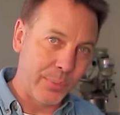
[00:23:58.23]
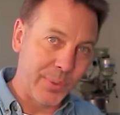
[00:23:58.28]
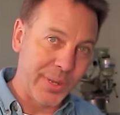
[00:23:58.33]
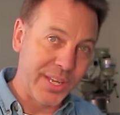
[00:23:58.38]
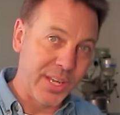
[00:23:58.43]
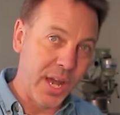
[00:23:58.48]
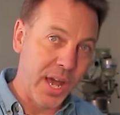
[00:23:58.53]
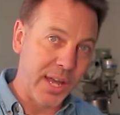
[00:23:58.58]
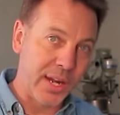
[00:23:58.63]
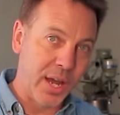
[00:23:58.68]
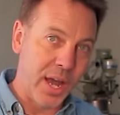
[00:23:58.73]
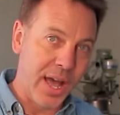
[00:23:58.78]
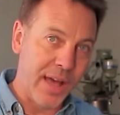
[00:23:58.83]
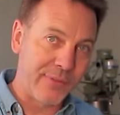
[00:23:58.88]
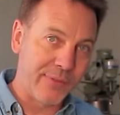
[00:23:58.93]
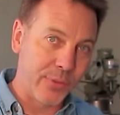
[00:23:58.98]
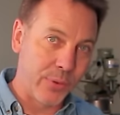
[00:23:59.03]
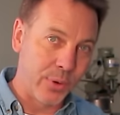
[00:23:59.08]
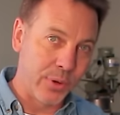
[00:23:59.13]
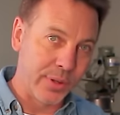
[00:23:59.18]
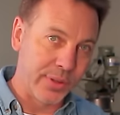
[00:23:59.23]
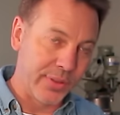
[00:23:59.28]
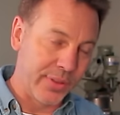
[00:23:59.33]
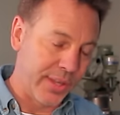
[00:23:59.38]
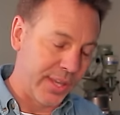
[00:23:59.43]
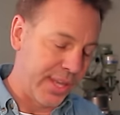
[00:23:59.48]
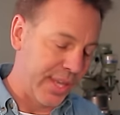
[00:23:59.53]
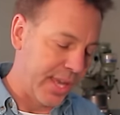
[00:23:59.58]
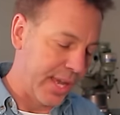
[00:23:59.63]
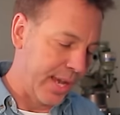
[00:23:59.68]
that we cut off or
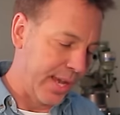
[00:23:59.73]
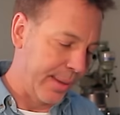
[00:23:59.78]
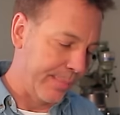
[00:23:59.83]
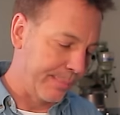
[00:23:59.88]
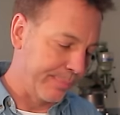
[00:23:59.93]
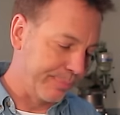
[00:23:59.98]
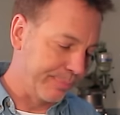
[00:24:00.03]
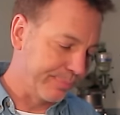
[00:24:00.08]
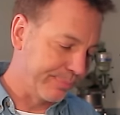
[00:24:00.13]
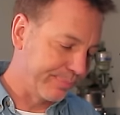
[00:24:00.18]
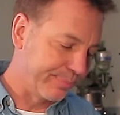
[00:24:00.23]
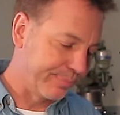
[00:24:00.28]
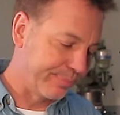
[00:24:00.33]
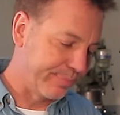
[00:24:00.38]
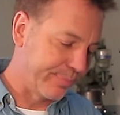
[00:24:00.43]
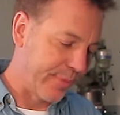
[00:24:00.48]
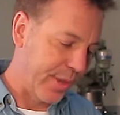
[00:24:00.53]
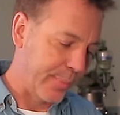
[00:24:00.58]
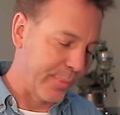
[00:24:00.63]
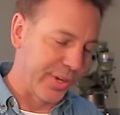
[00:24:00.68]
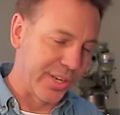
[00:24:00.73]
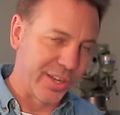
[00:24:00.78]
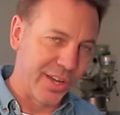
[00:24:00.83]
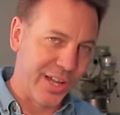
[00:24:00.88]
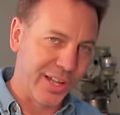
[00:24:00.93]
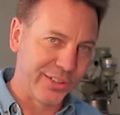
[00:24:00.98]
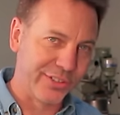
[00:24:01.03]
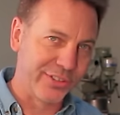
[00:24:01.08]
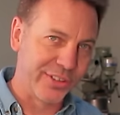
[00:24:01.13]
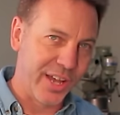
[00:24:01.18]
the, um, I want to
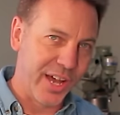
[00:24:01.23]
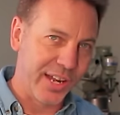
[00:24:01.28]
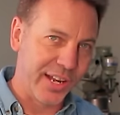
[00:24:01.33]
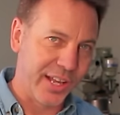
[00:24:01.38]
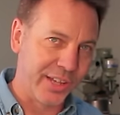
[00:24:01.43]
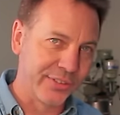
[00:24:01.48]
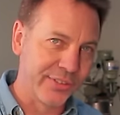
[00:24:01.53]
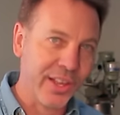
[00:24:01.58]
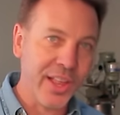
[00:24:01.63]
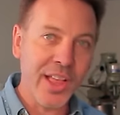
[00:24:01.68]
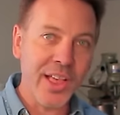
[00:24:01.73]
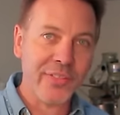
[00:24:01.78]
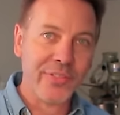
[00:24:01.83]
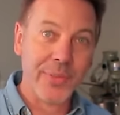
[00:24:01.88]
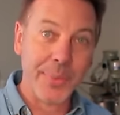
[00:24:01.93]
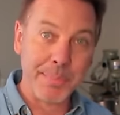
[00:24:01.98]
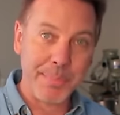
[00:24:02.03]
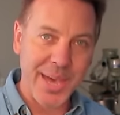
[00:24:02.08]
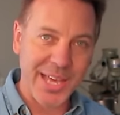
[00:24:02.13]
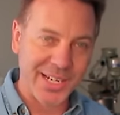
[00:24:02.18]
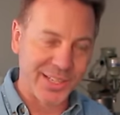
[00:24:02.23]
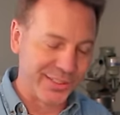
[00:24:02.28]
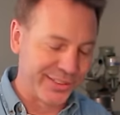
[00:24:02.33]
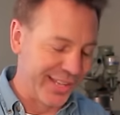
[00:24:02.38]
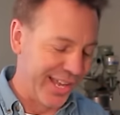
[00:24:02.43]
call it sawdust, the metal